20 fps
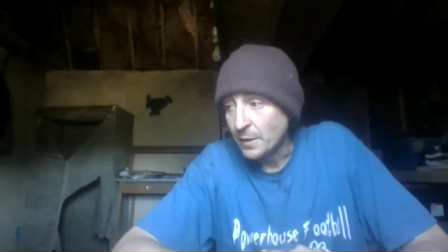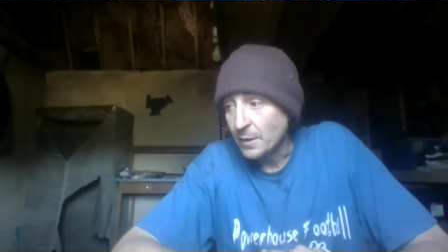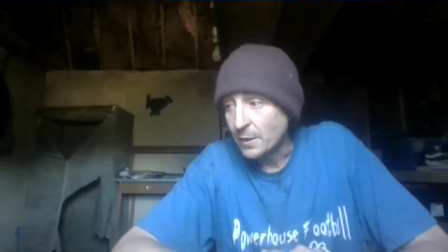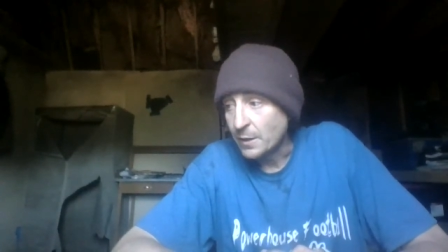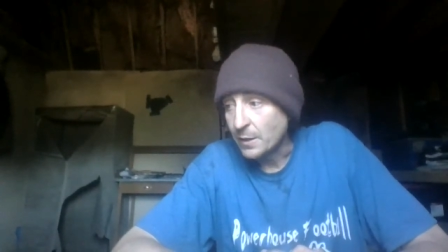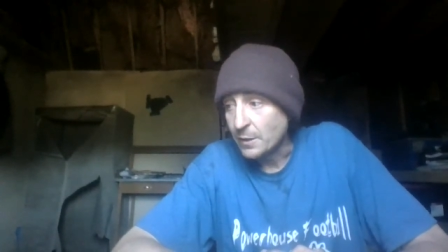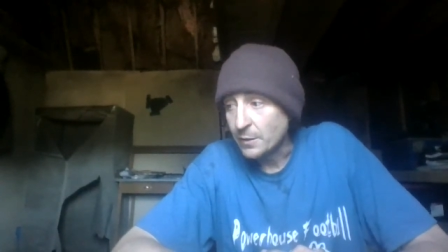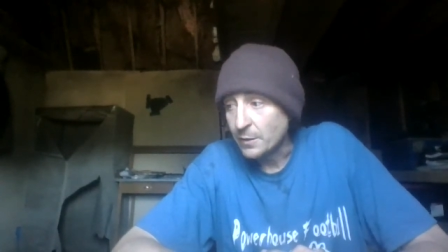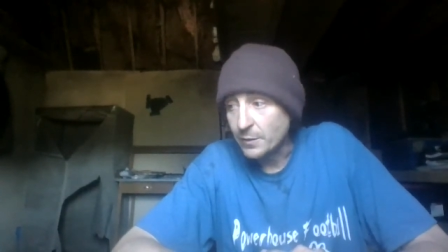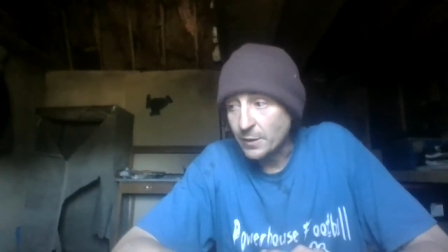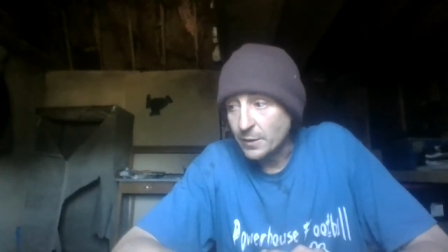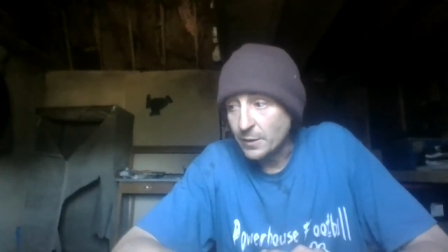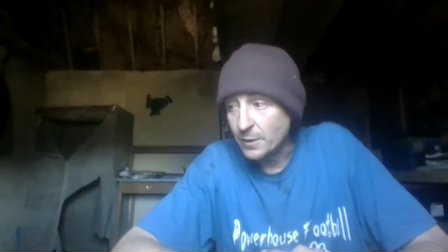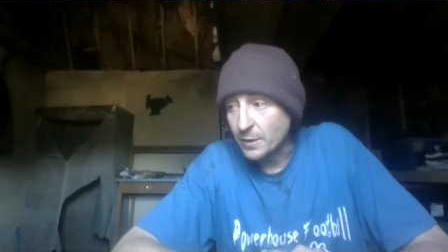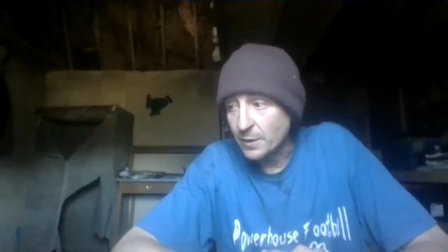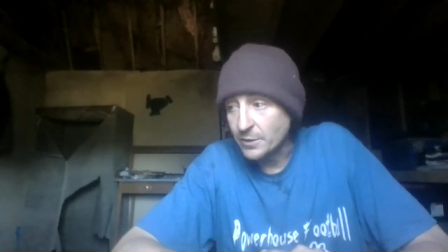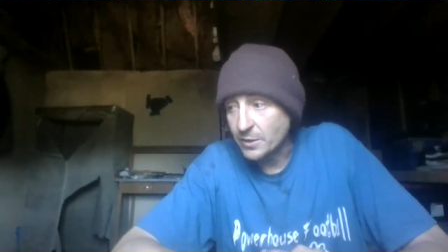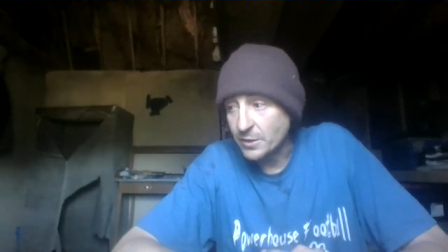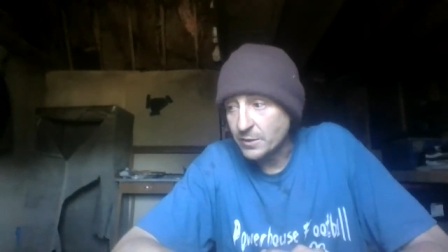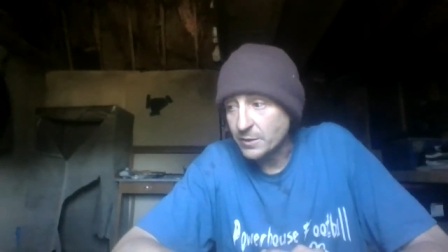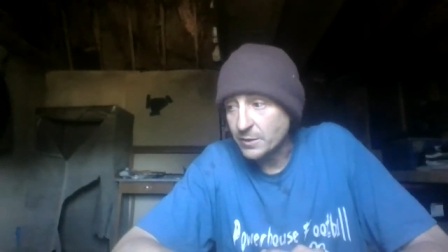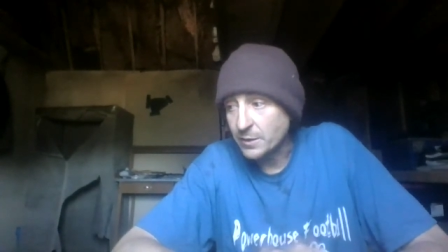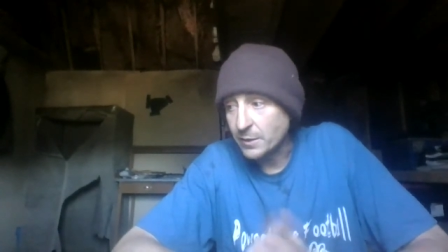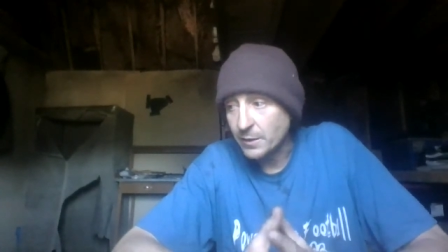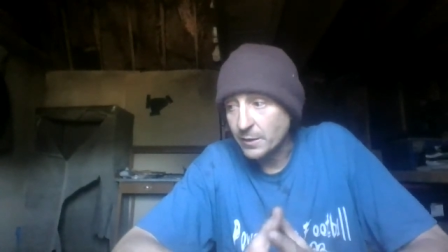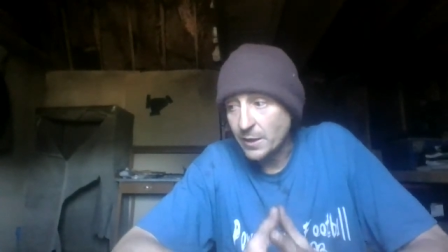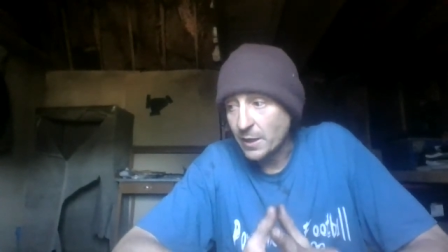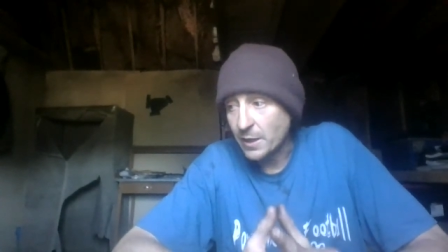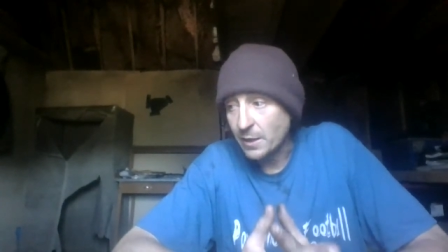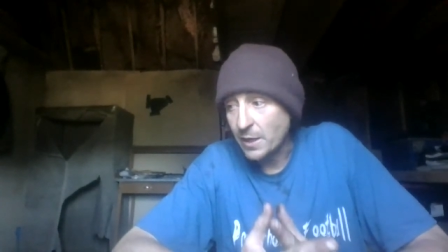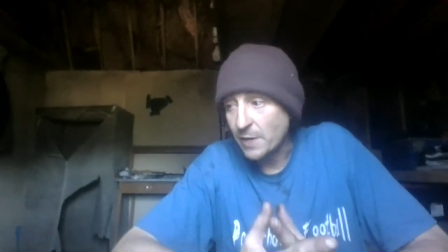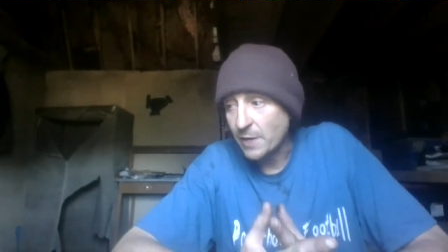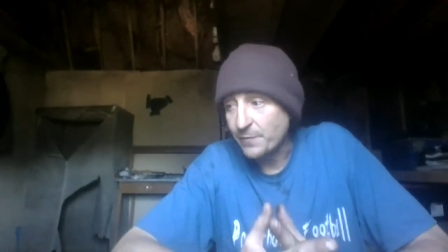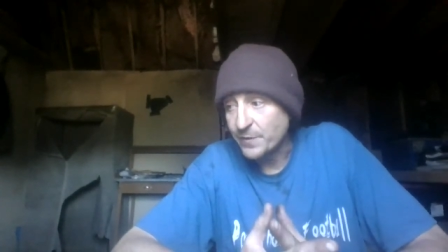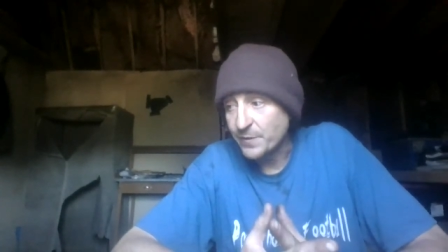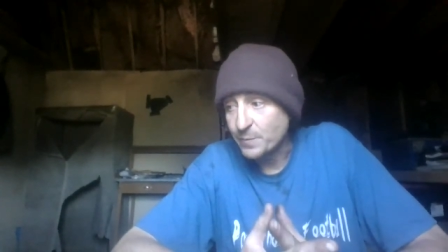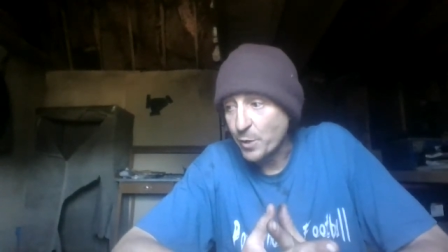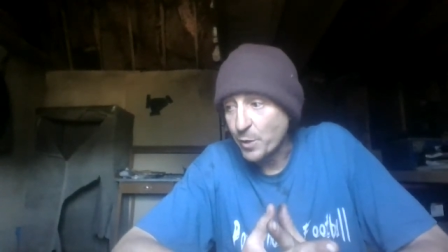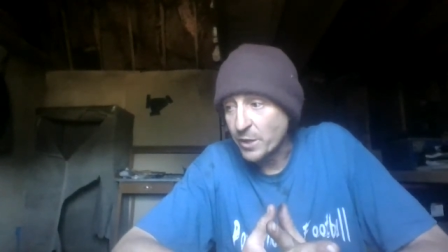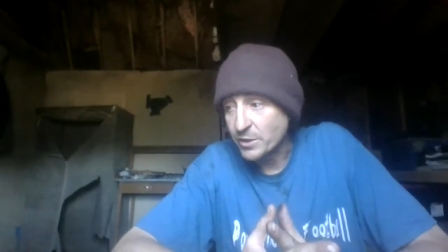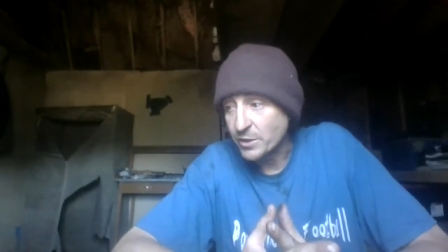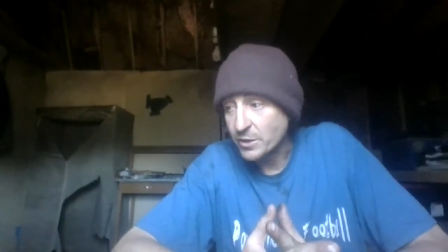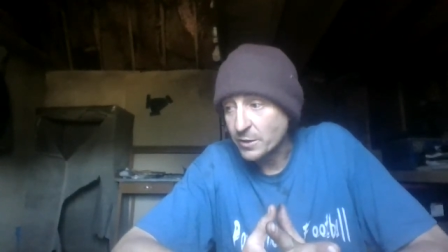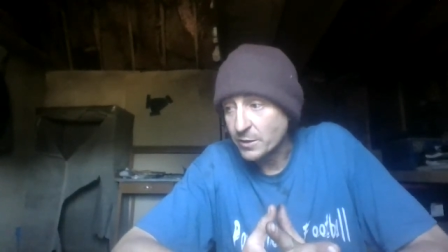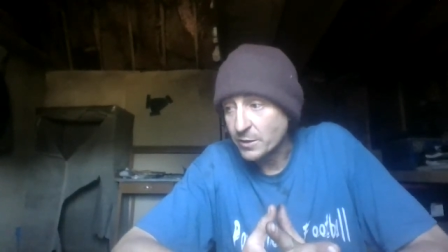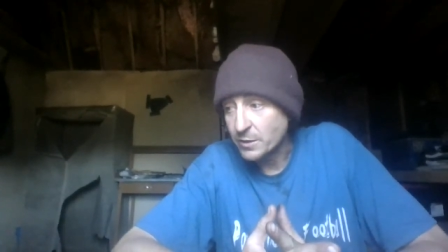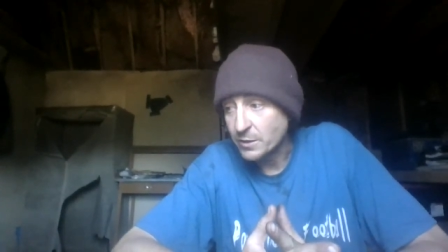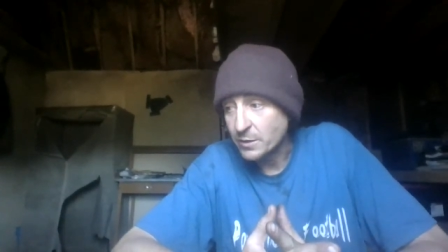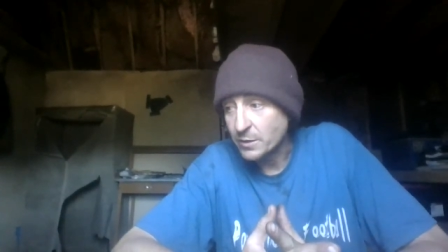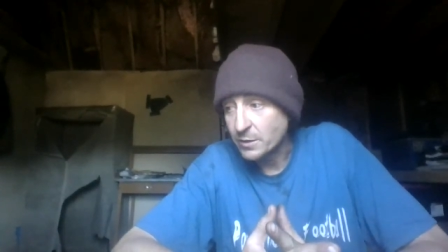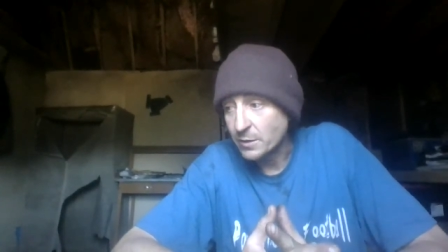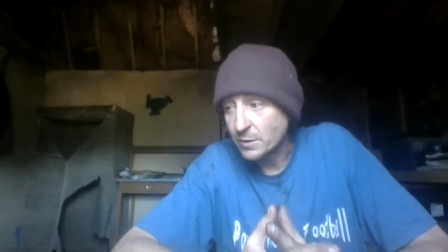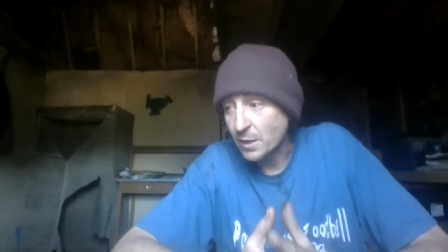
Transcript: uh, it's just, uh, yeah, life is precious.